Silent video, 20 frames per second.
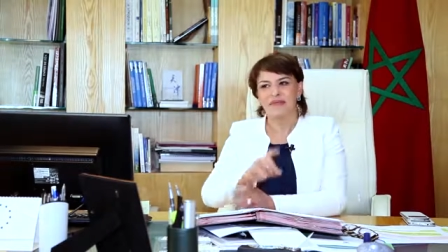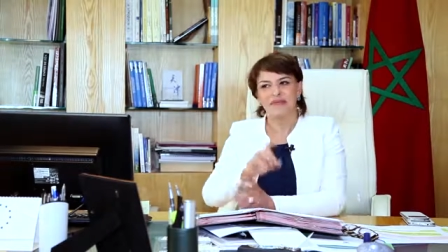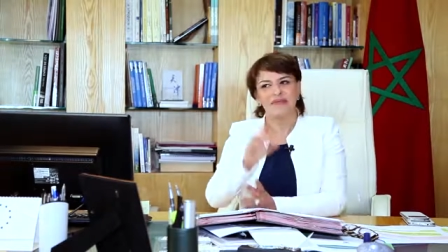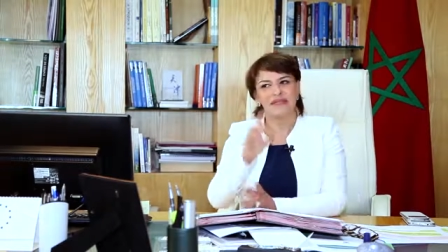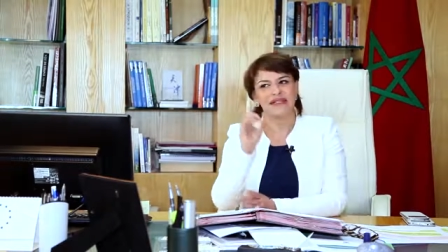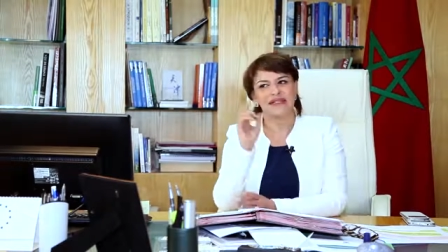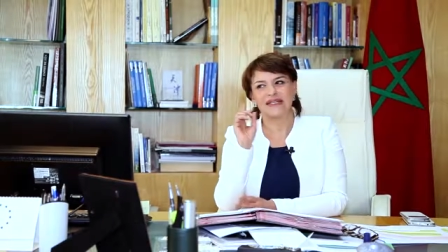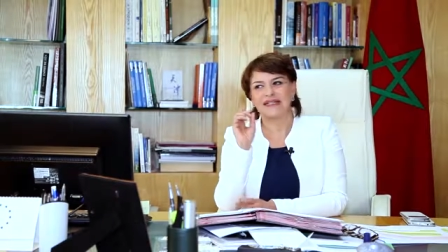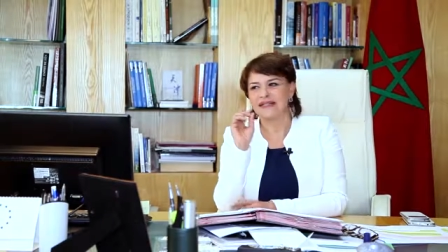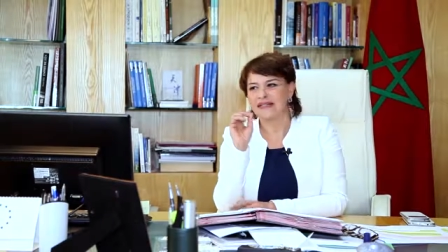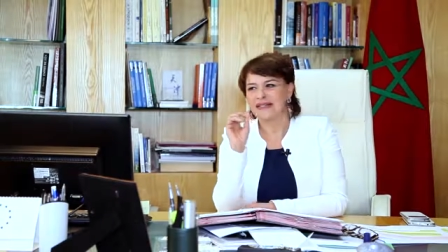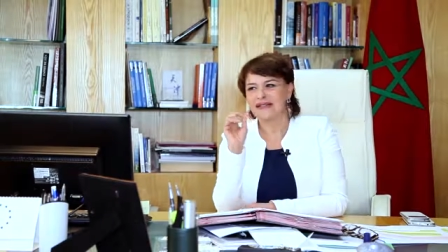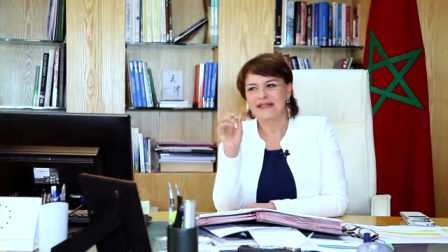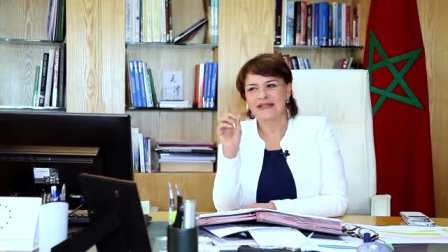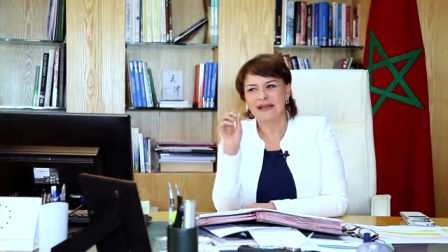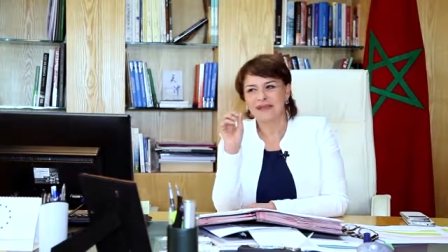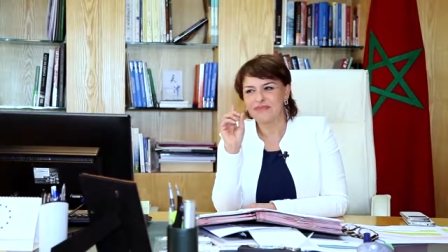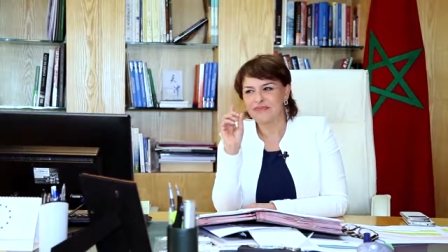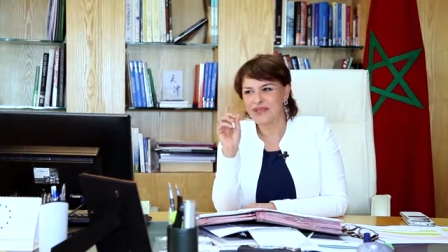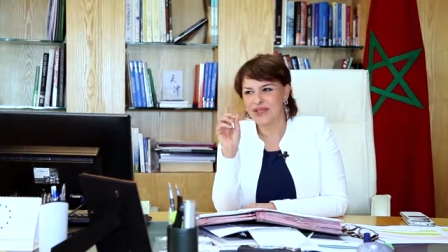But this is
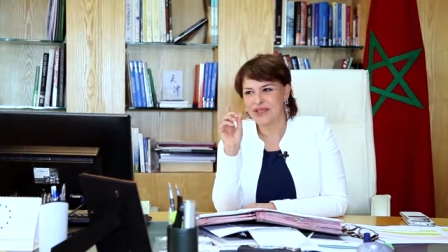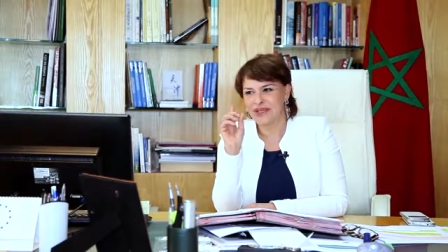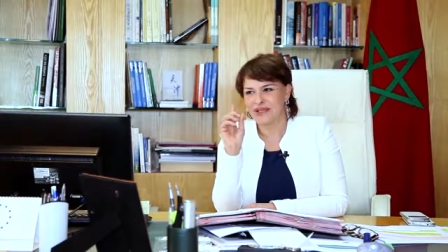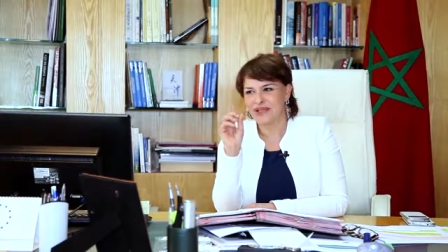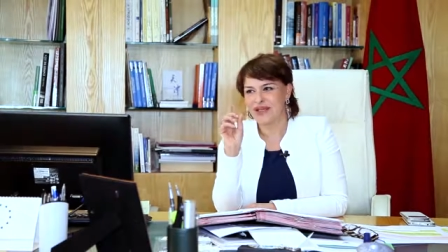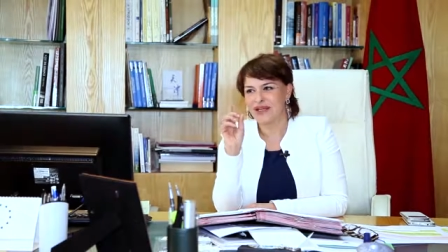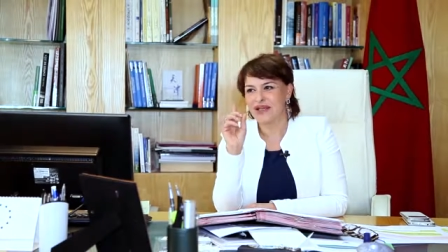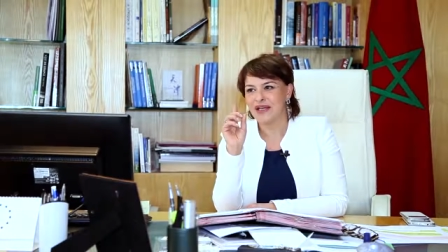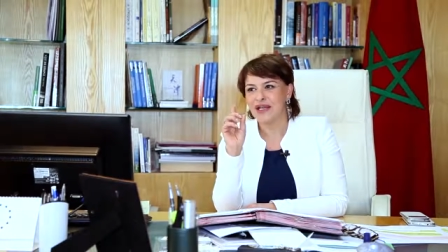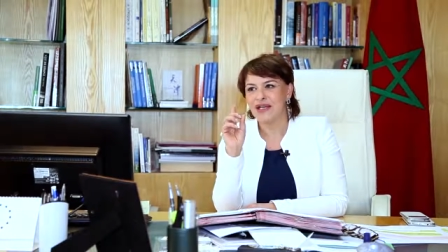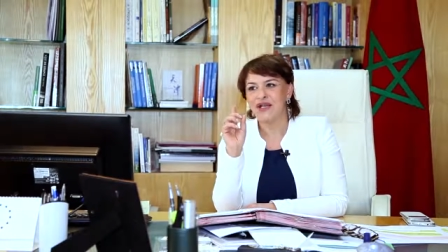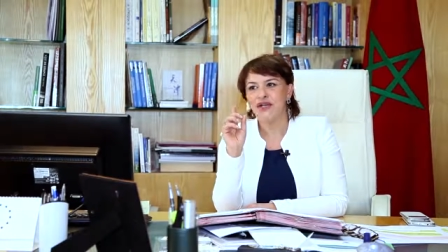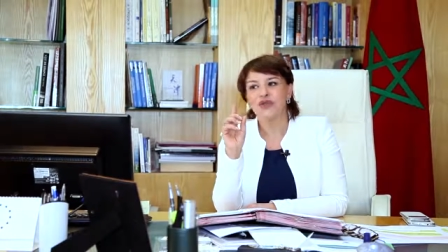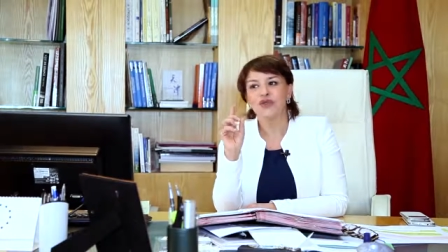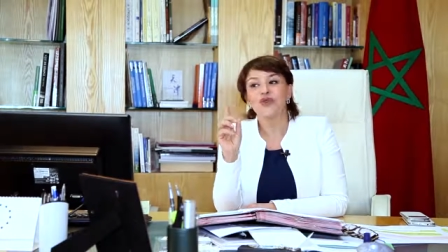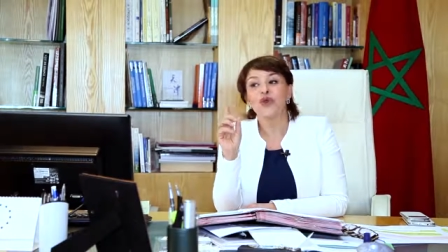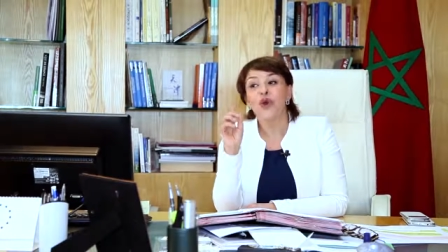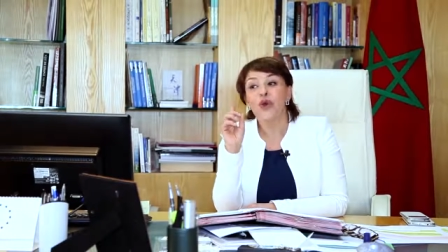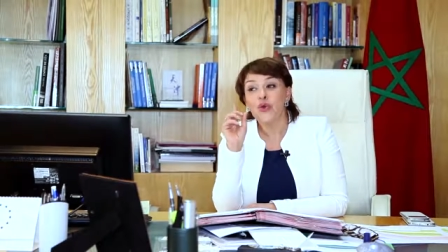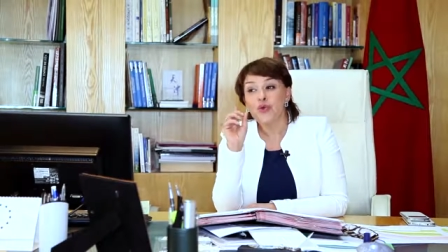something
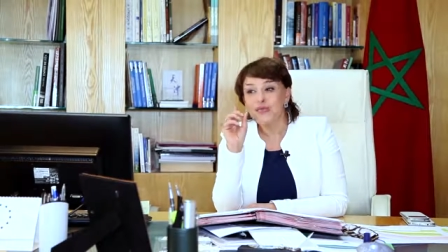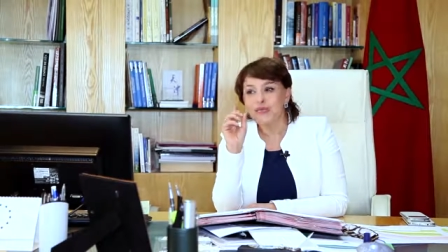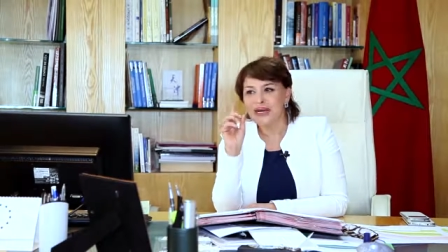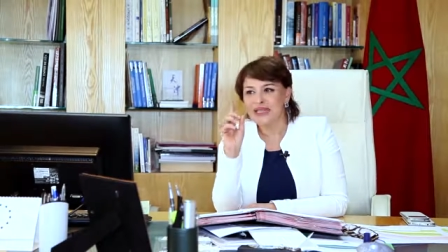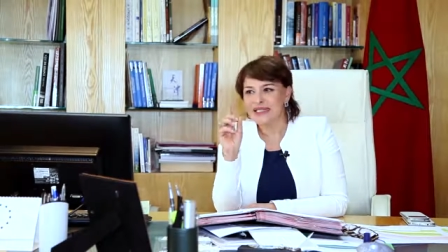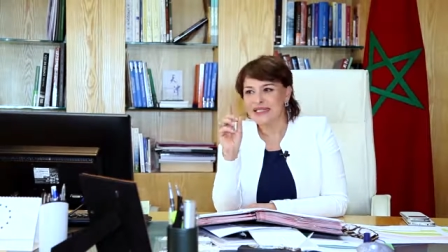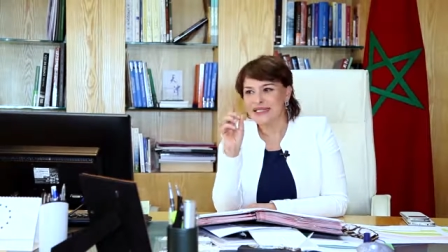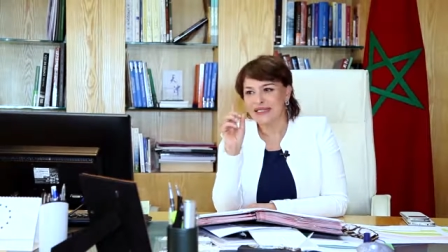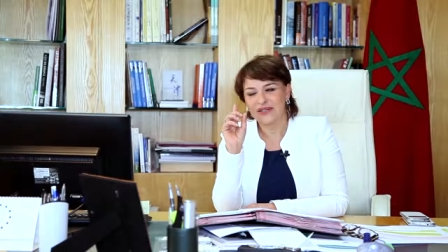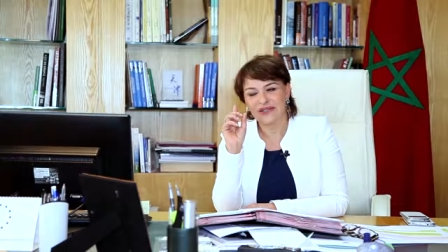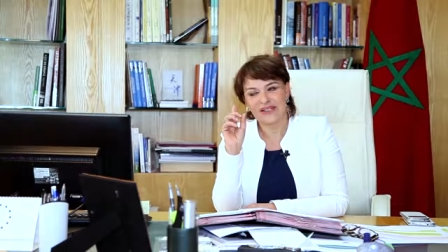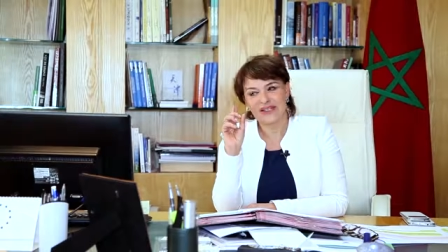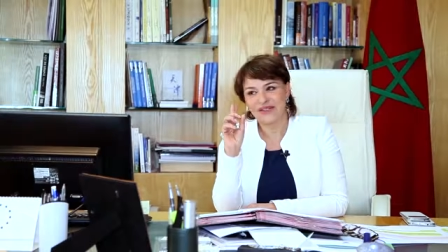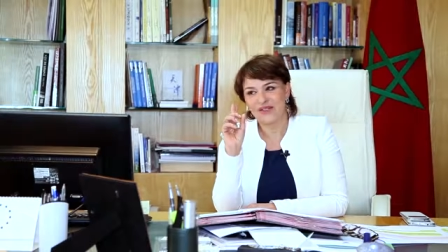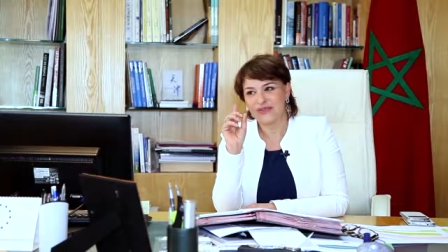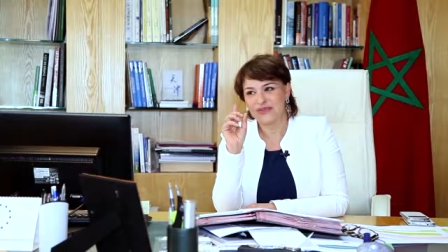nobody can